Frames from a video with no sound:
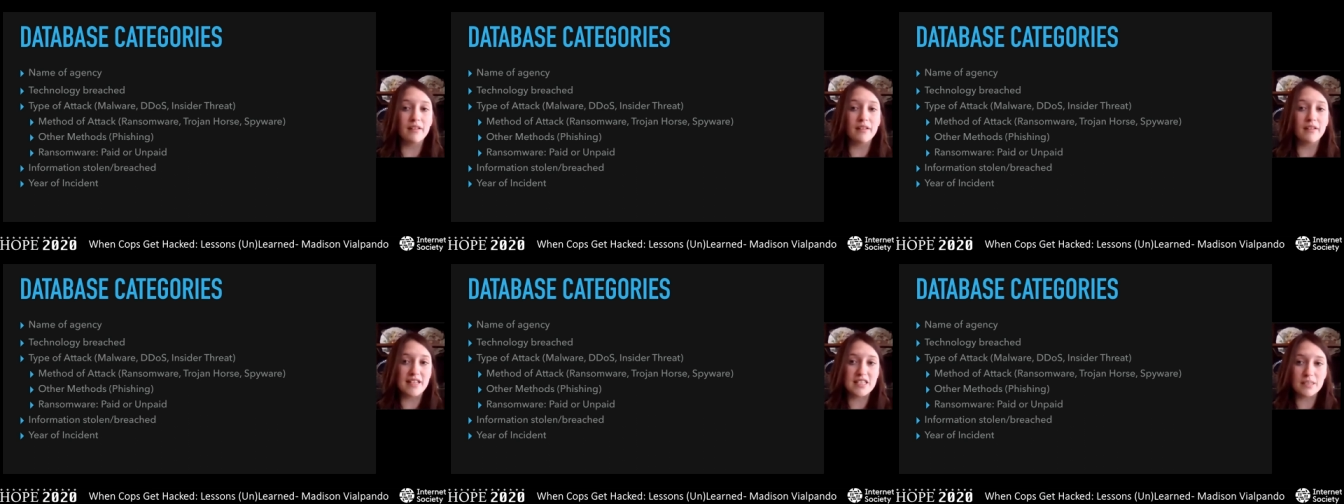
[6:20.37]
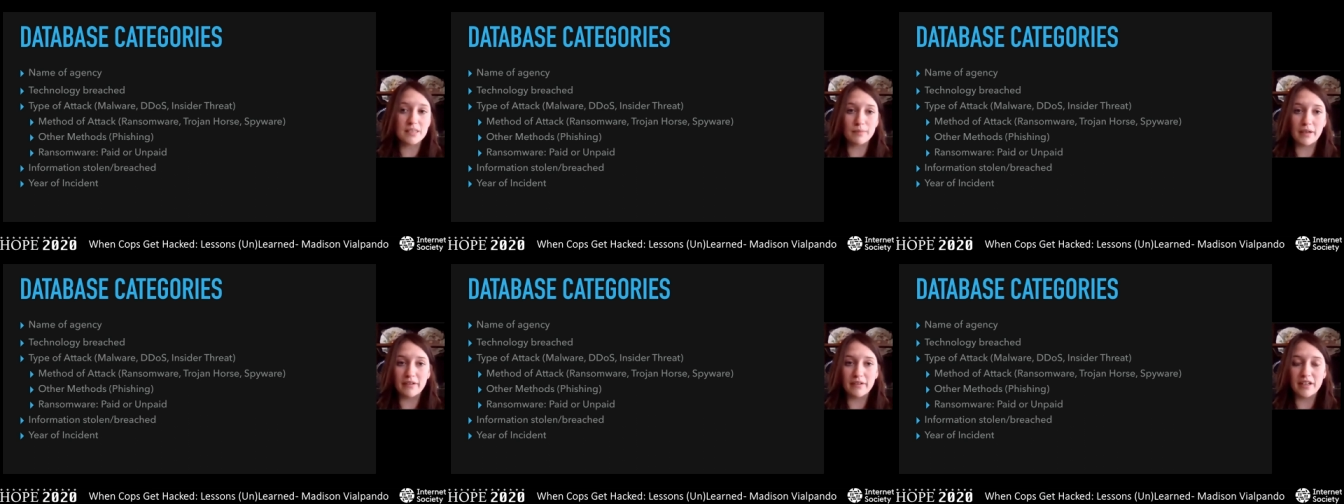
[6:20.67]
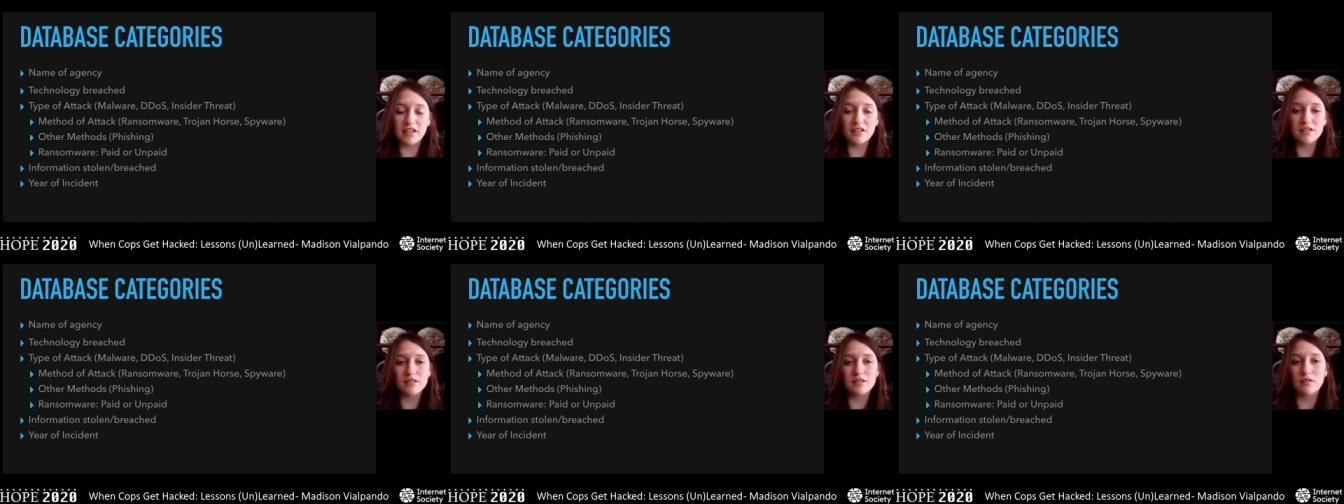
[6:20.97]
license plate
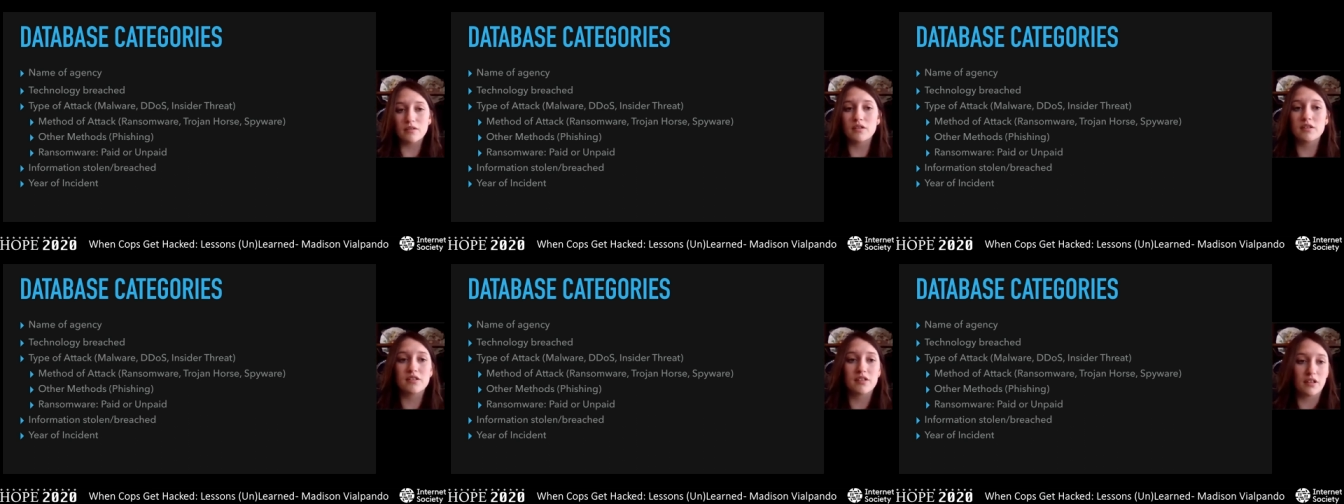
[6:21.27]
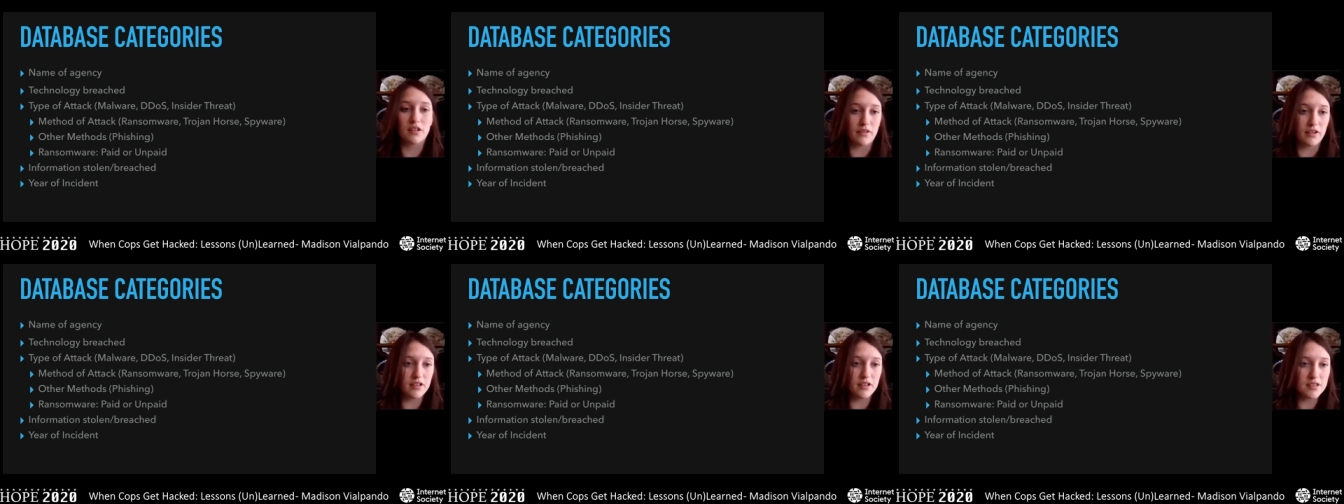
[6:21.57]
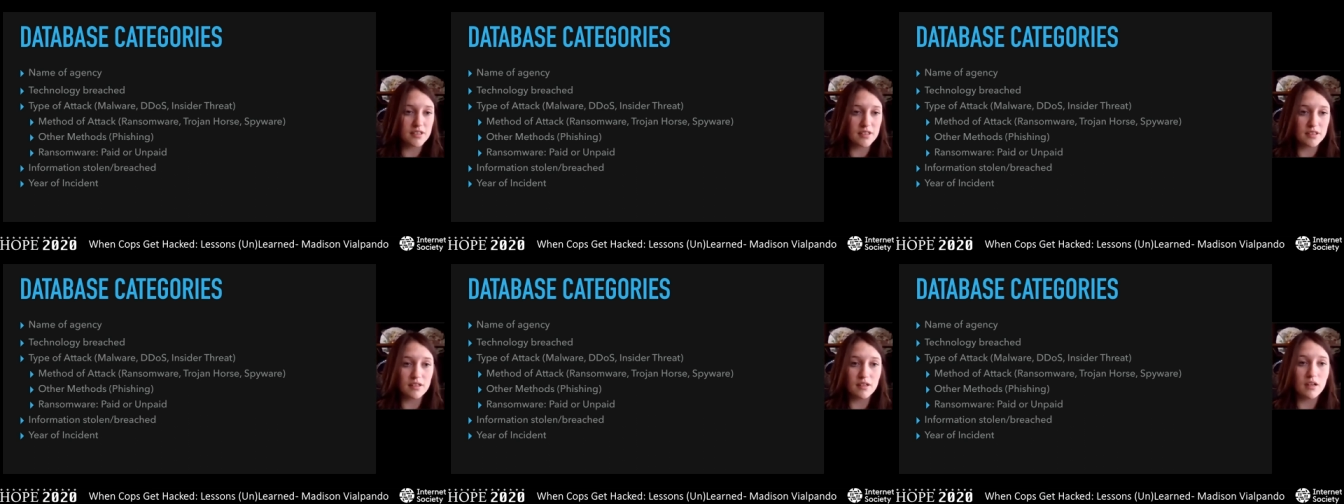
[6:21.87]
readers or
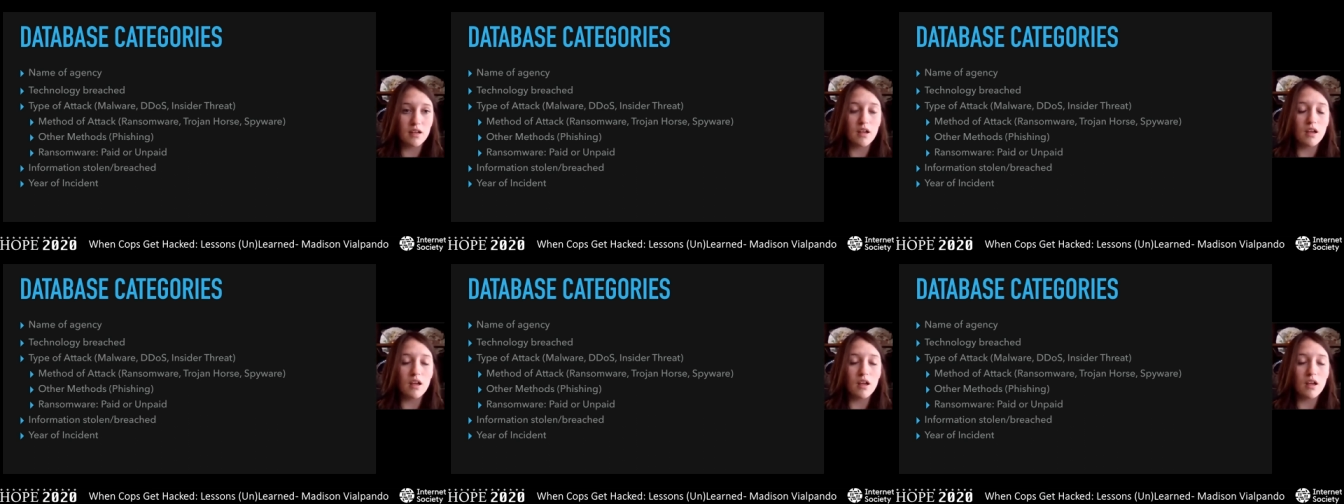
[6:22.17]
servers,